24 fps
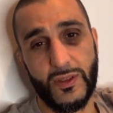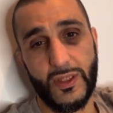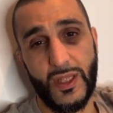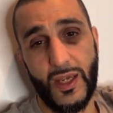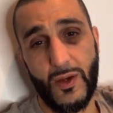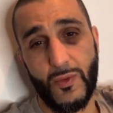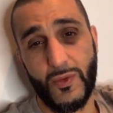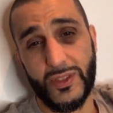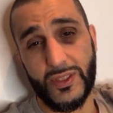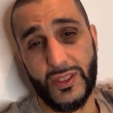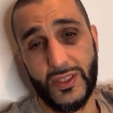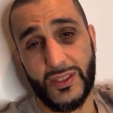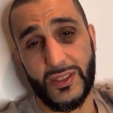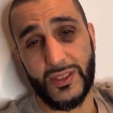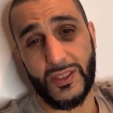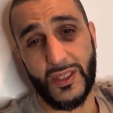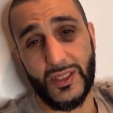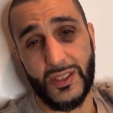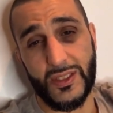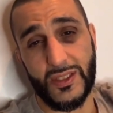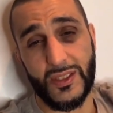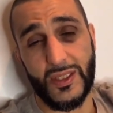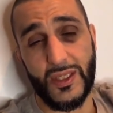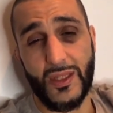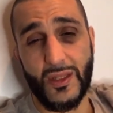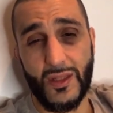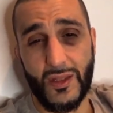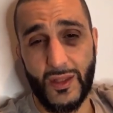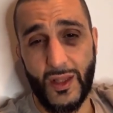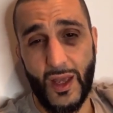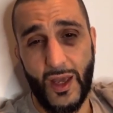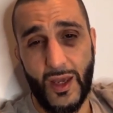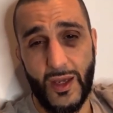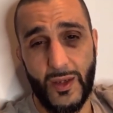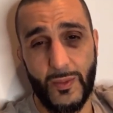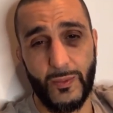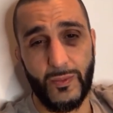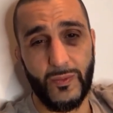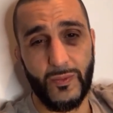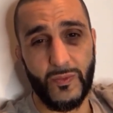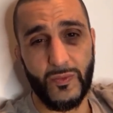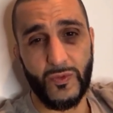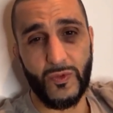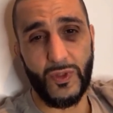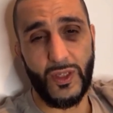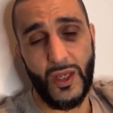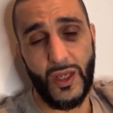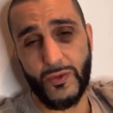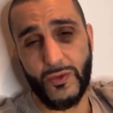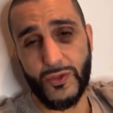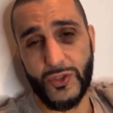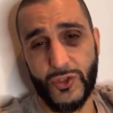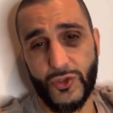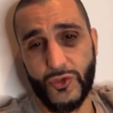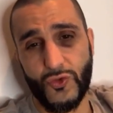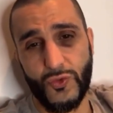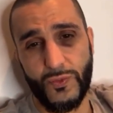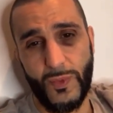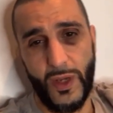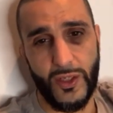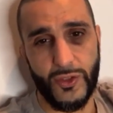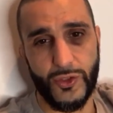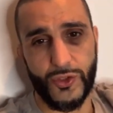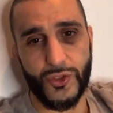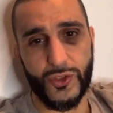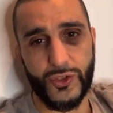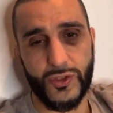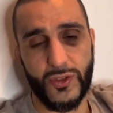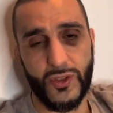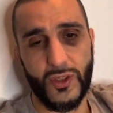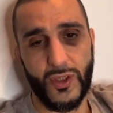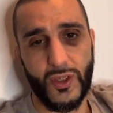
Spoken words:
Today was the 16th time. Today was just too much.